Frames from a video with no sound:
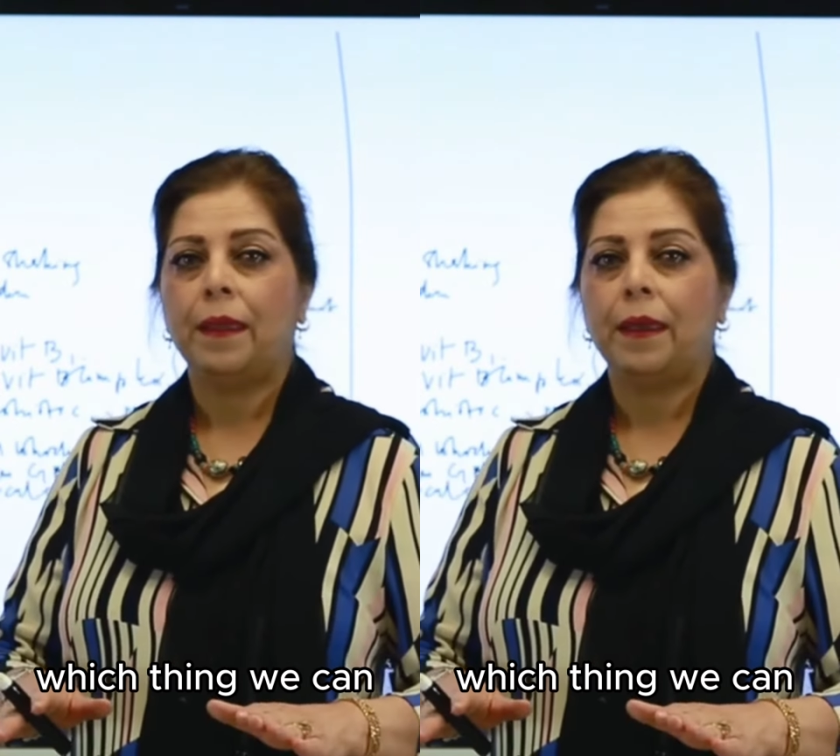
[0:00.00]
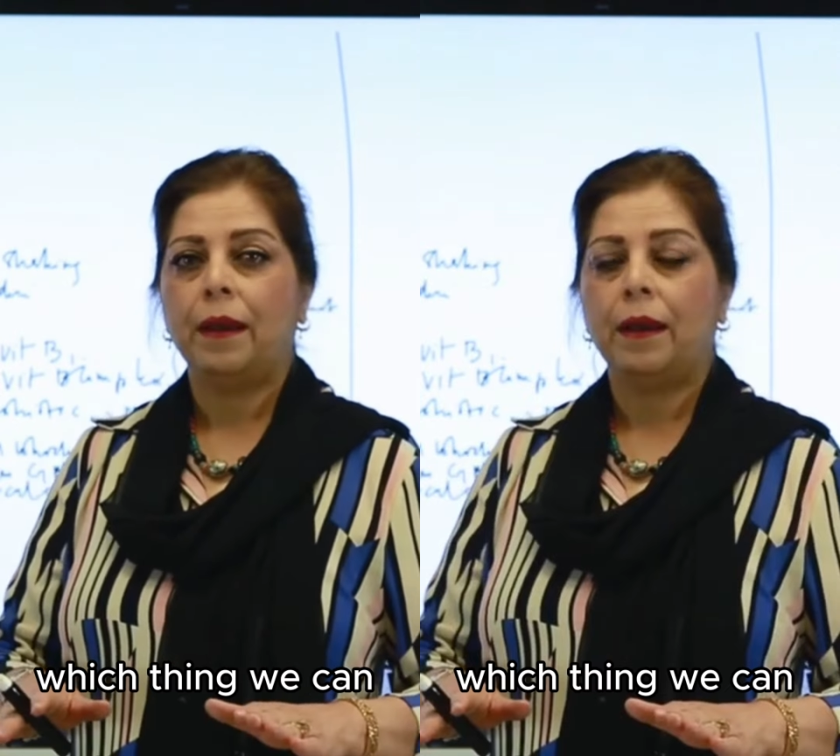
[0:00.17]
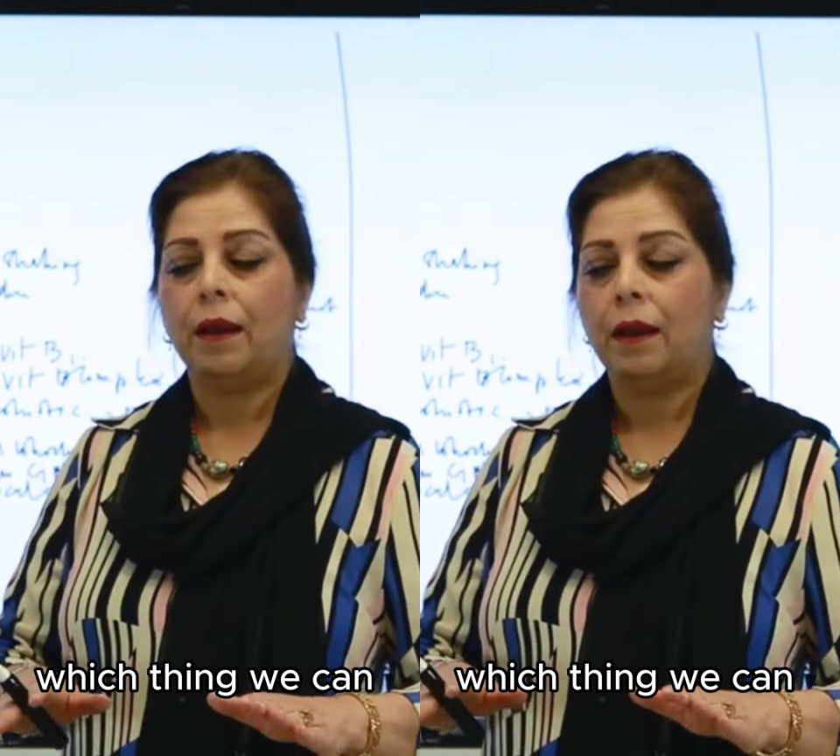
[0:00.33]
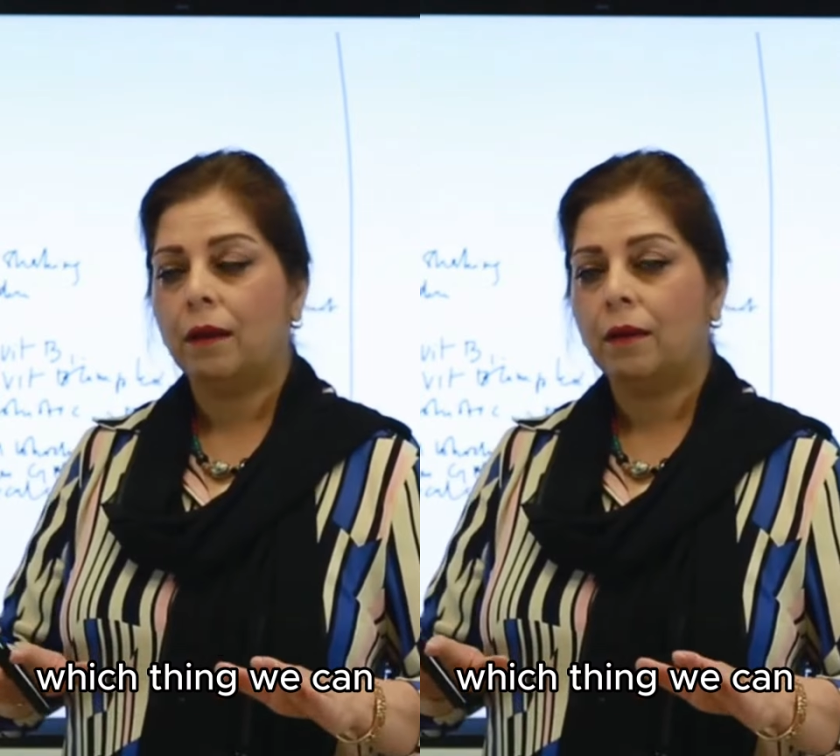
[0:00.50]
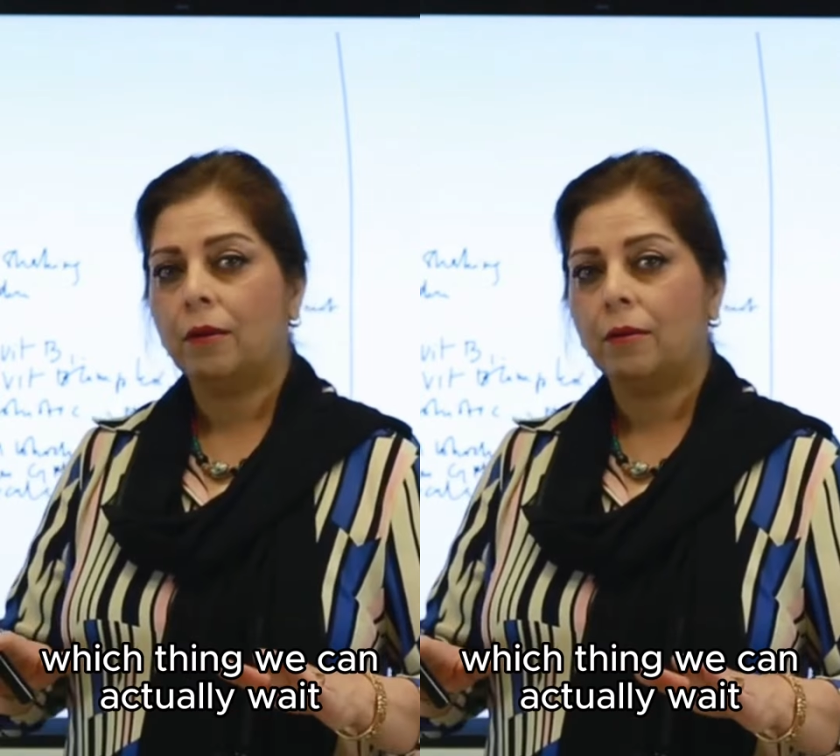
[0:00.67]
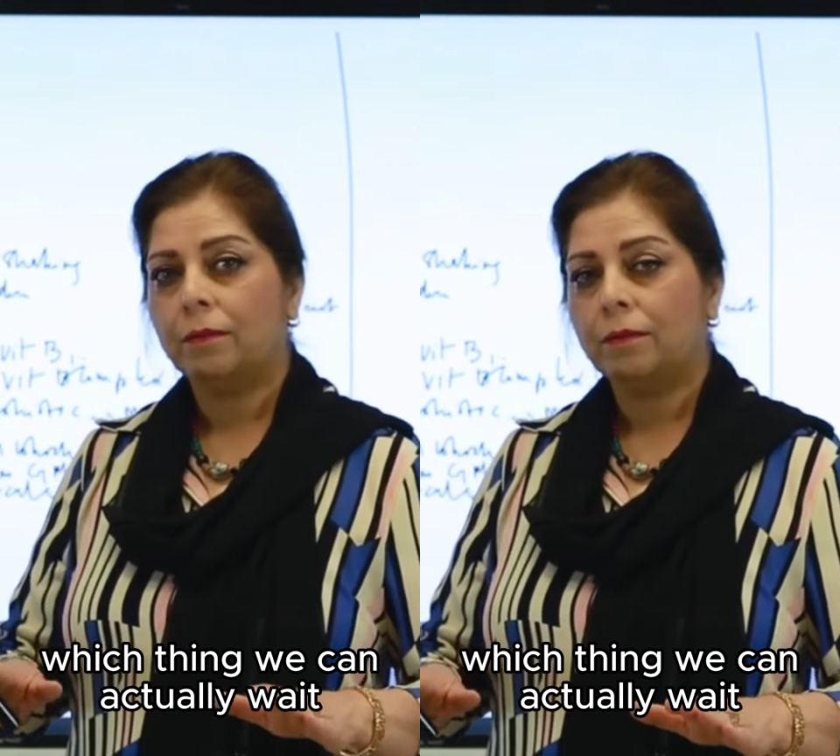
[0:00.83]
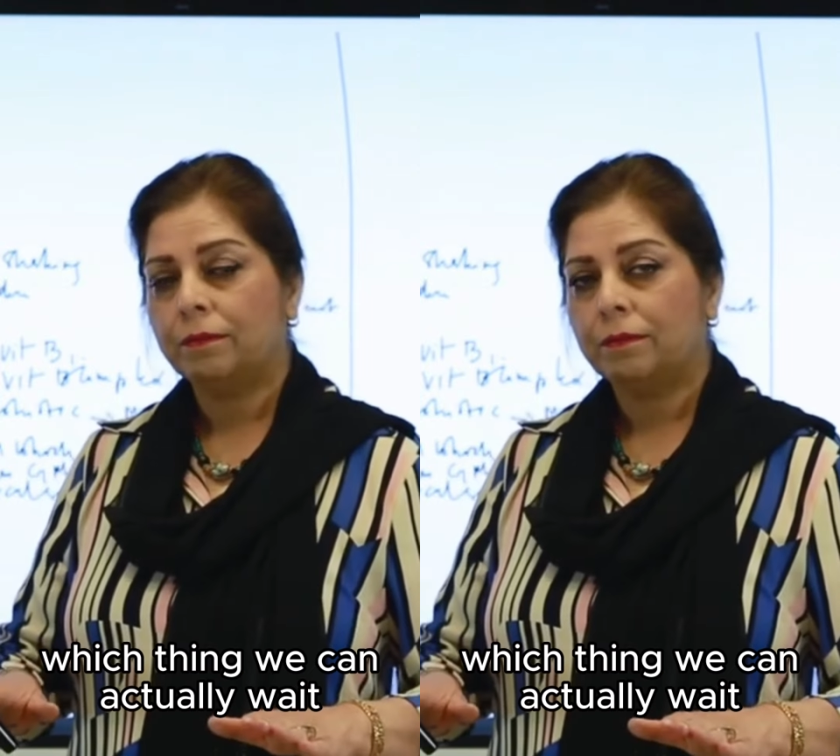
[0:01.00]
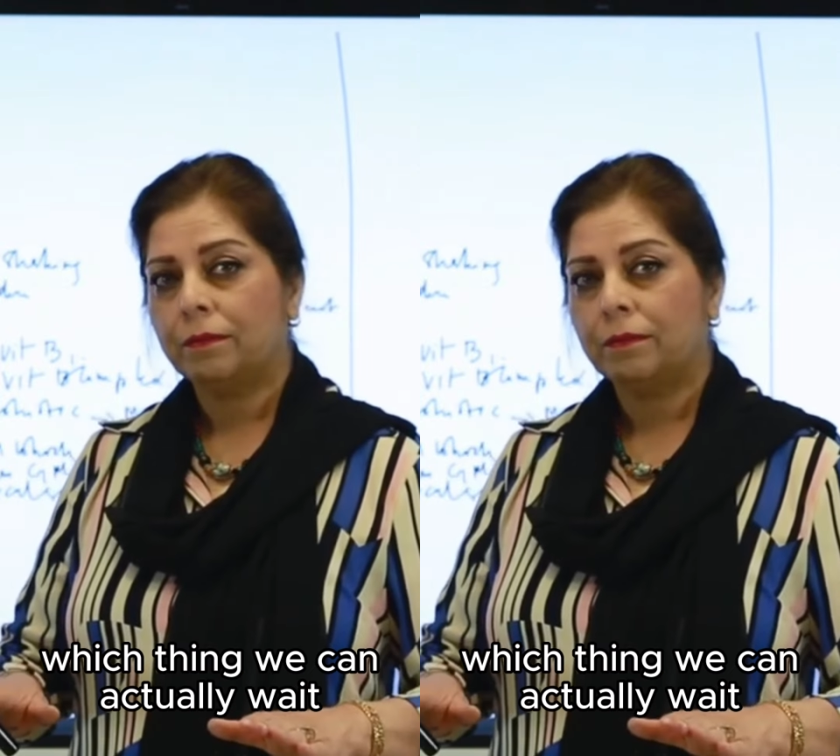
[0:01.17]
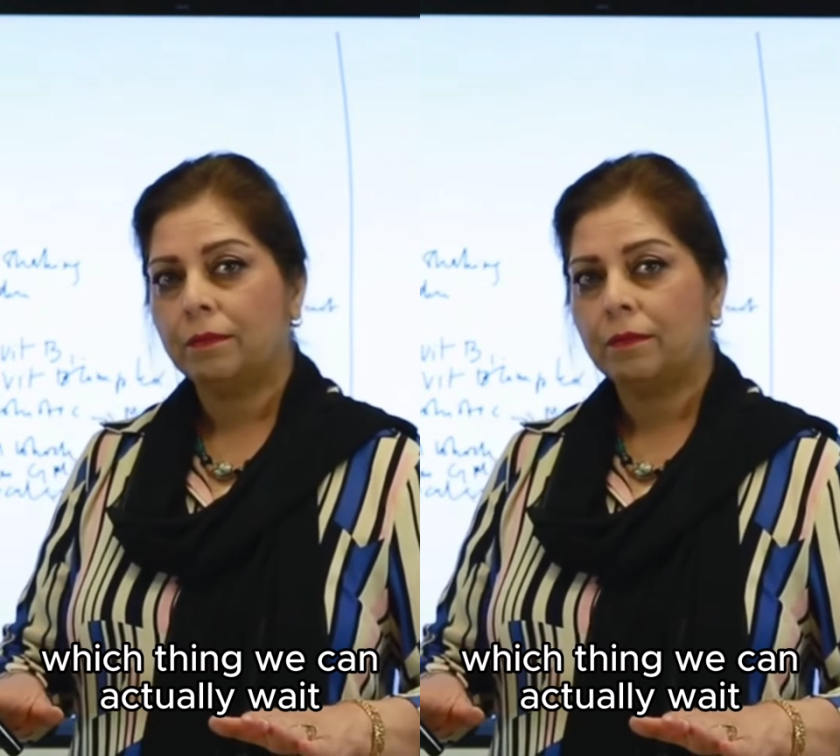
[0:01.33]
uh,
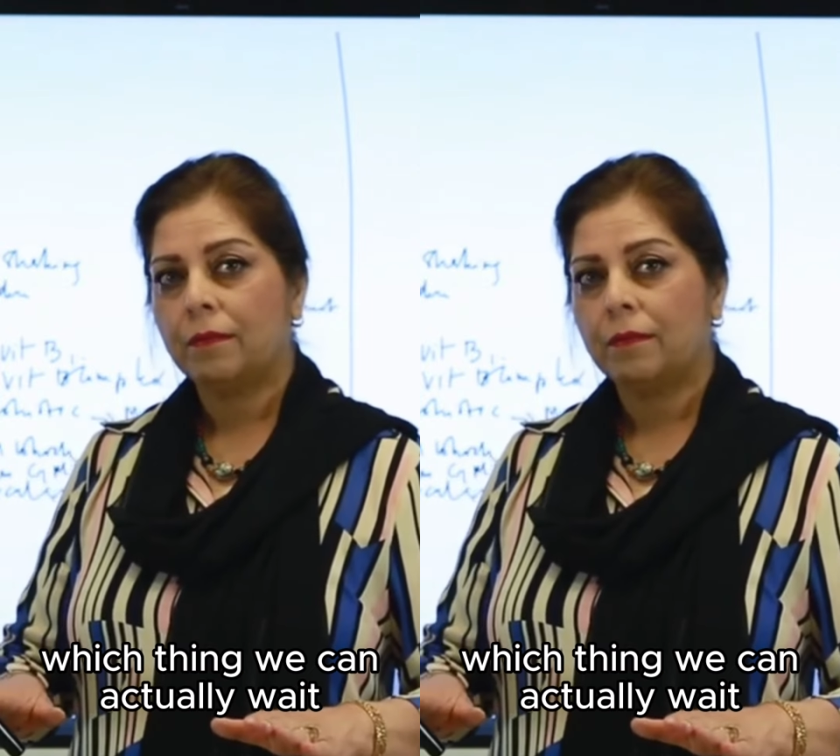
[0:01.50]
um,